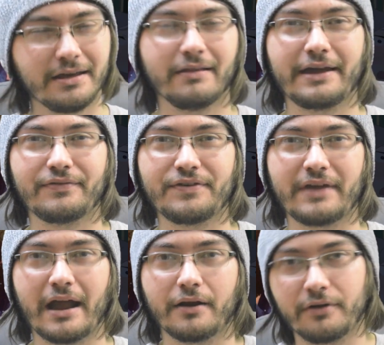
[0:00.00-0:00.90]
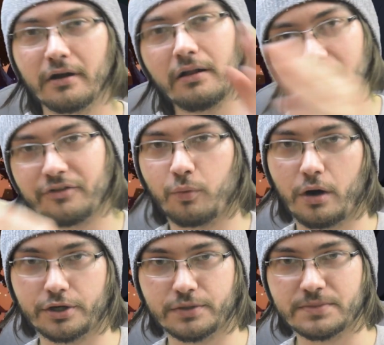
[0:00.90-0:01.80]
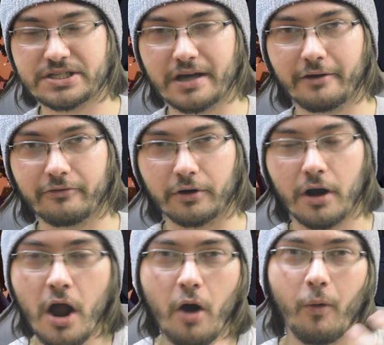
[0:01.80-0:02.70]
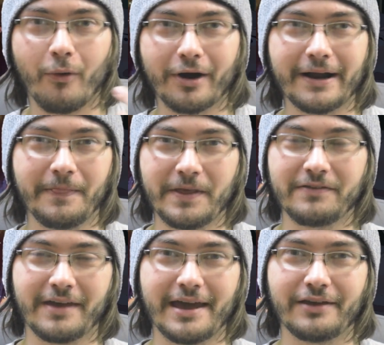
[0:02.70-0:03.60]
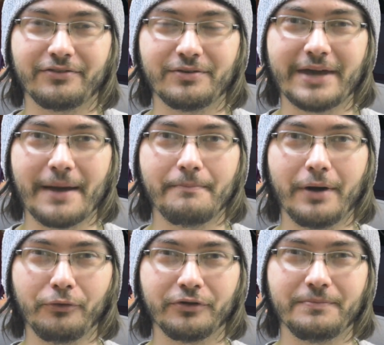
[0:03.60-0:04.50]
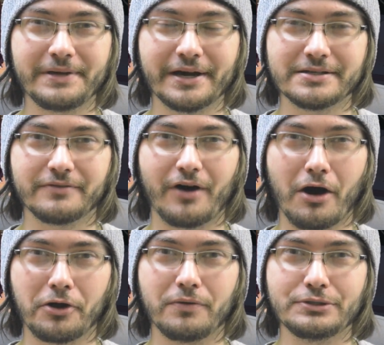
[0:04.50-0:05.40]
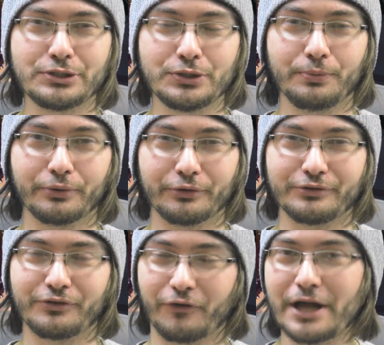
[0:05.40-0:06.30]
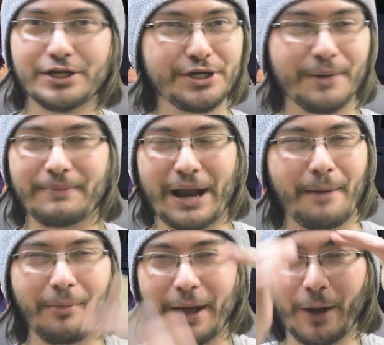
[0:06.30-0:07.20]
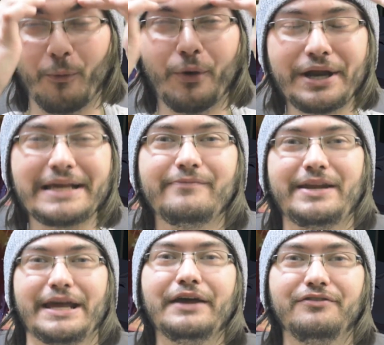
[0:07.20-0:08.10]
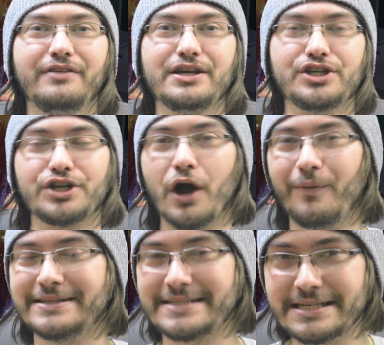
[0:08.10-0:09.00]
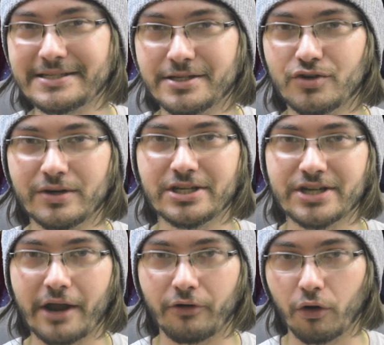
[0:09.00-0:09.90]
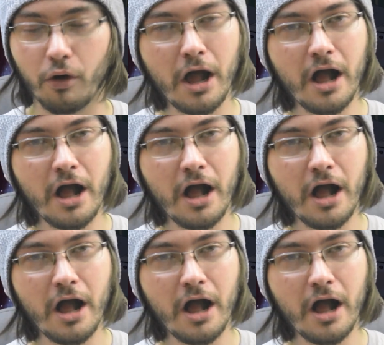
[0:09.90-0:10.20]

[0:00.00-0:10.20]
you like this character? Let's watch him suffer. Or in this case, you get melted because of Otto and Subaru's friendship, and I'm like, what even is this show in season 2 in general?